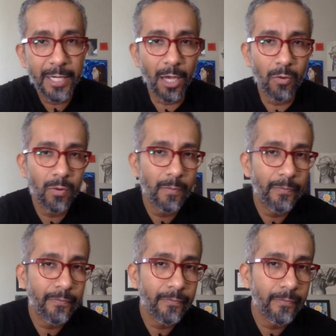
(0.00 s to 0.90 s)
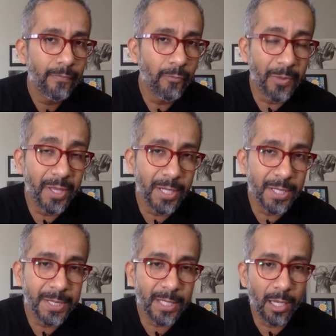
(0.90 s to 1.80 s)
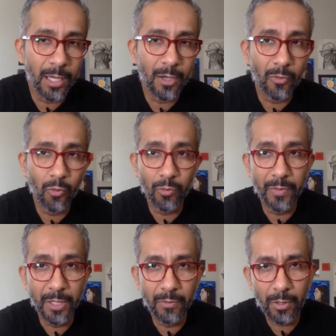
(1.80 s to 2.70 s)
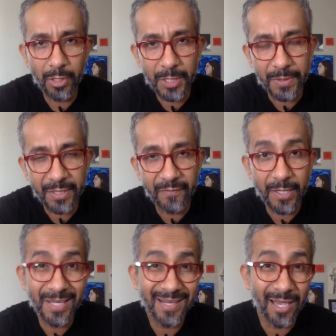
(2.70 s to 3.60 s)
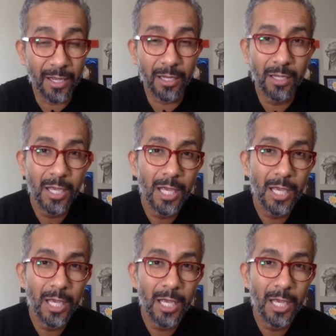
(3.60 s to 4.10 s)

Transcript: Now, with this, we'll be very specific in saying,